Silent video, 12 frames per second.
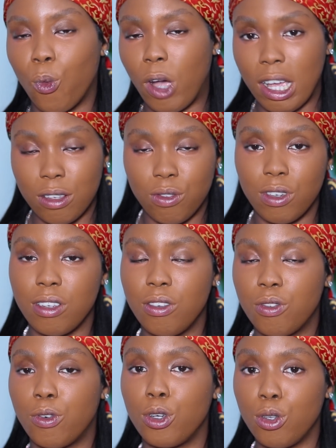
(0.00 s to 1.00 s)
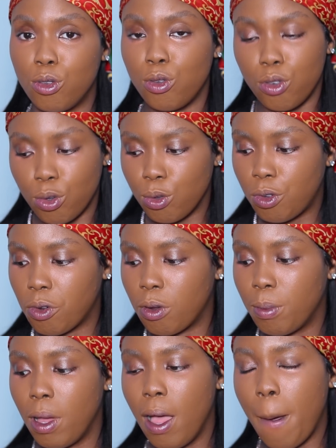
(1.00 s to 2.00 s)
wide range for you to choose
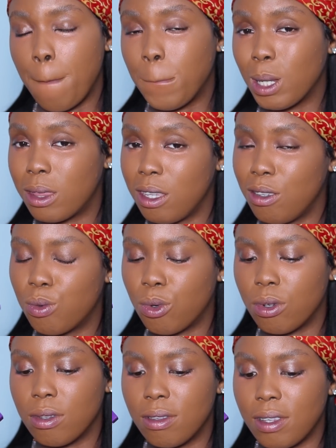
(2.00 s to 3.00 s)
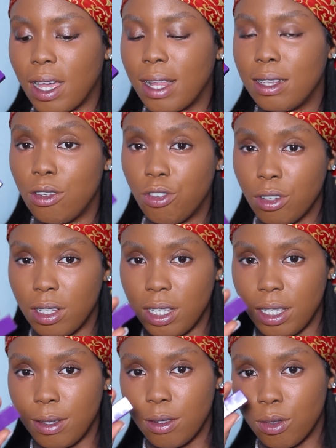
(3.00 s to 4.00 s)
from. But these ones are
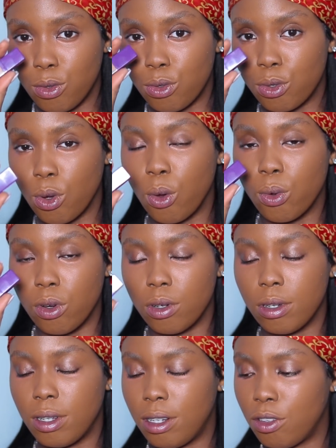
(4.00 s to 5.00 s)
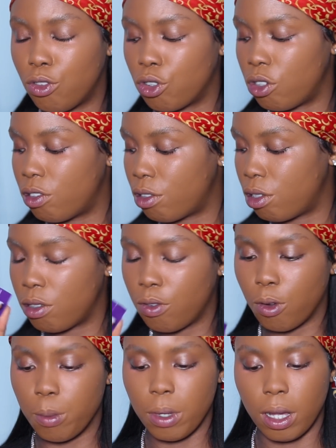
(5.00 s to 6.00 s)
literally so good. They just
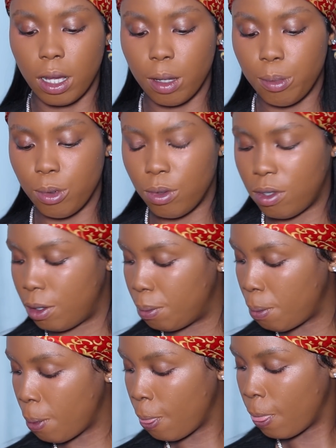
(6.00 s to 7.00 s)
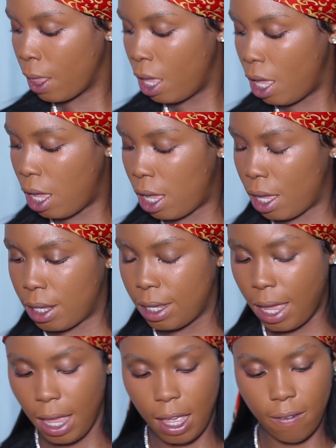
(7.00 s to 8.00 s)
launched from Younger Beauty.
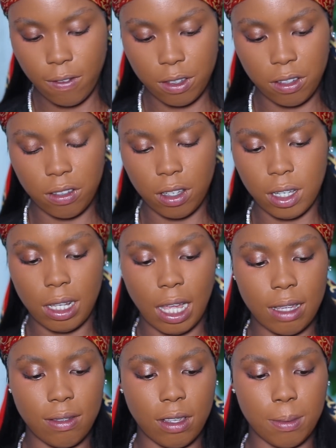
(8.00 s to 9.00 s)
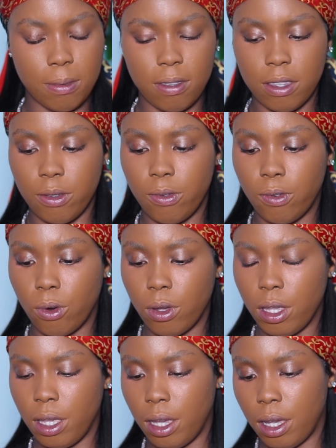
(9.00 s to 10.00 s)
And I have the shade
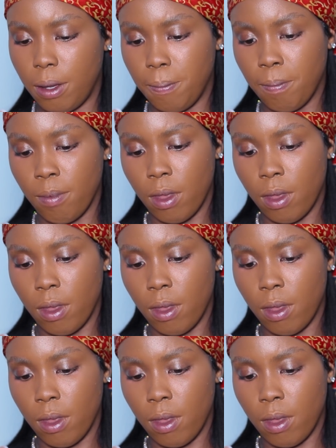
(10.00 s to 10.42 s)
SMC4 here